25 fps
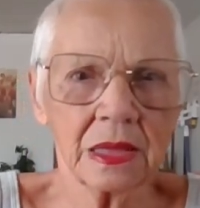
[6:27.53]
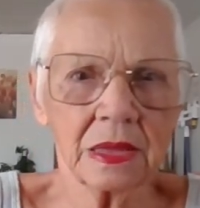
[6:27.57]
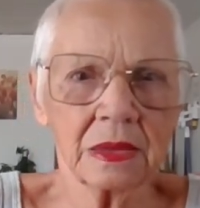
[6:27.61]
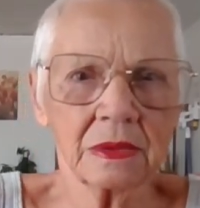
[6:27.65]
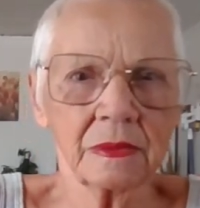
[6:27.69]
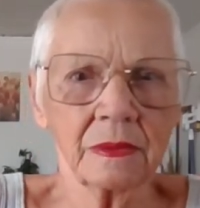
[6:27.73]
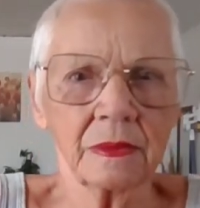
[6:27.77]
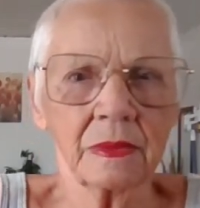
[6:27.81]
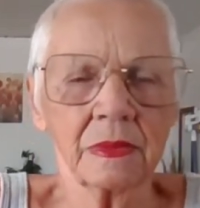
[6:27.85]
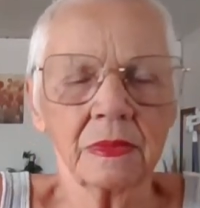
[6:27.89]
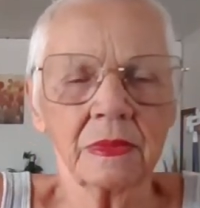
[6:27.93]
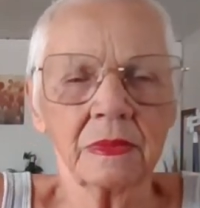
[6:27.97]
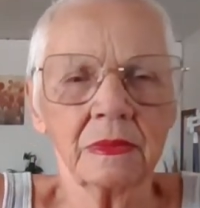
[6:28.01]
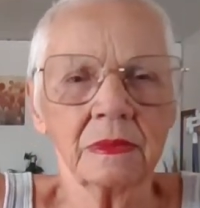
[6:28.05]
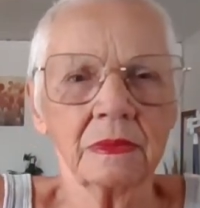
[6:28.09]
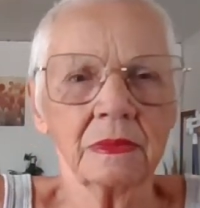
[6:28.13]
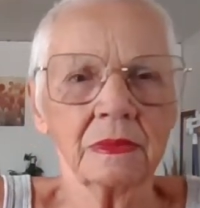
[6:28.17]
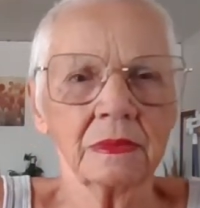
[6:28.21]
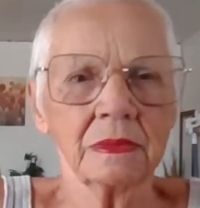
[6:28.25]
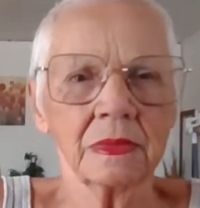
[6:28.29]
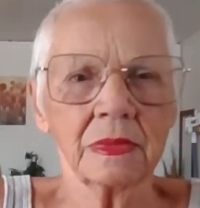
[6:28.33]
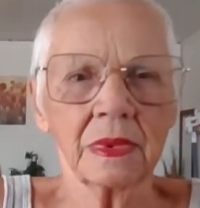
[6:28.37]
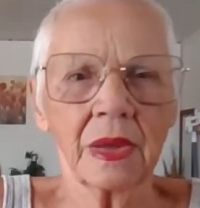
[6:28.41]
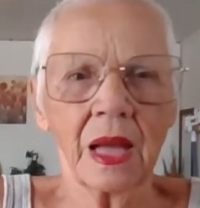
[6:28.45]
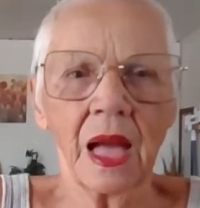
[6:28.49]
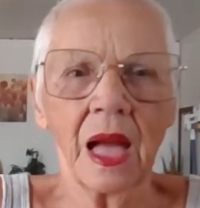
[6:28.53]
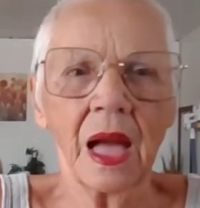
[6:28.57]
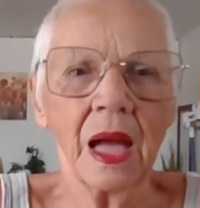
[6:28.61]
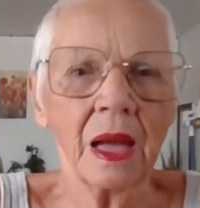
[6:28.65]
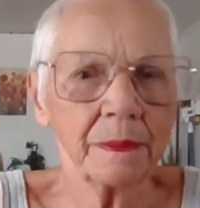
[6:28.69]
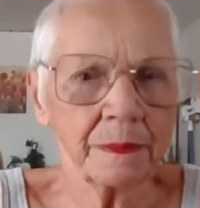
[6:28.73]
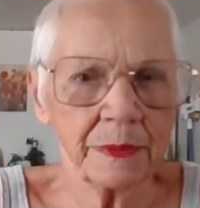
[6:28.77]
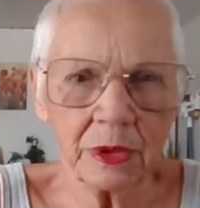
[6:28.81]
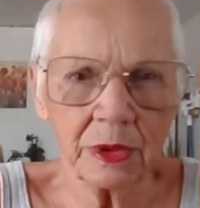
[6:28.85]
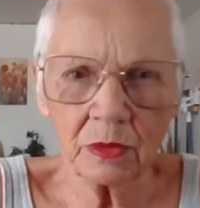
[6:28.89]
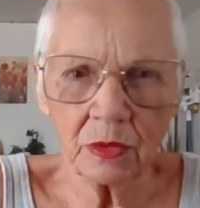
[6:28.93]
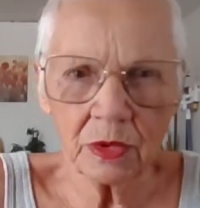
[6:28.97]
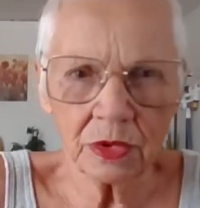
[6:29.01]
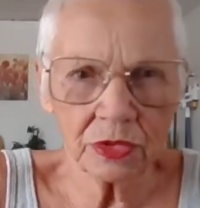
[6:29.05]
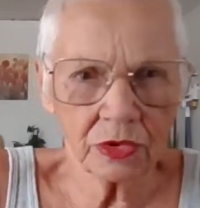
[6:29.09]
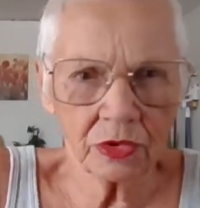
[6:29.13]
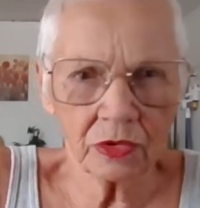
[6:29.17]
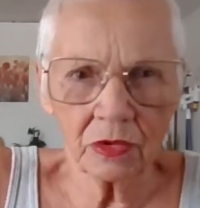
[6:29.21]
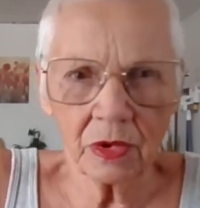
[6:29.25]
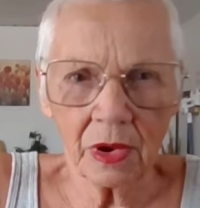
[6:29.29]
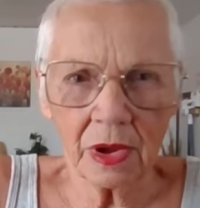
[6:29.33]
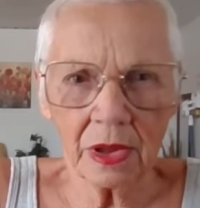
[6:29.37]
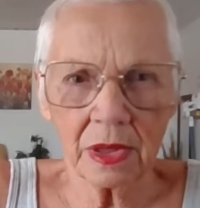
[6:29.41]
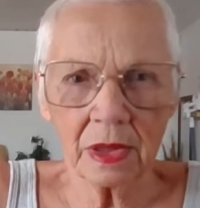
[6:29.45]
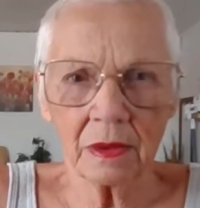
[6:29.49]
am happy with
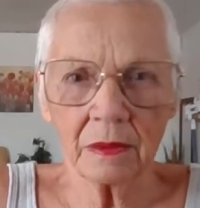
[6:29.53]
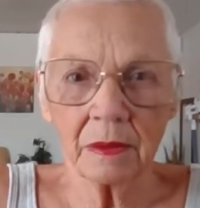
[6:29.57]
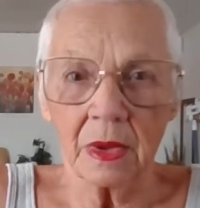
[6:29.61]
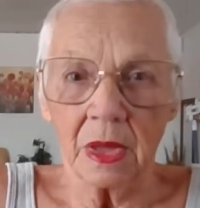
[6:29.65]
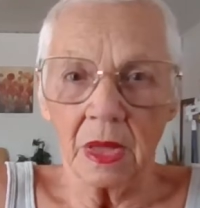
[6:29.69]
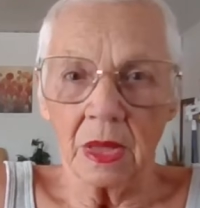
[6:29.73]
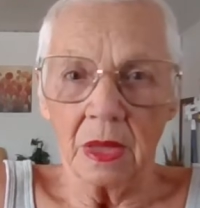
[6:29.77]
who I am.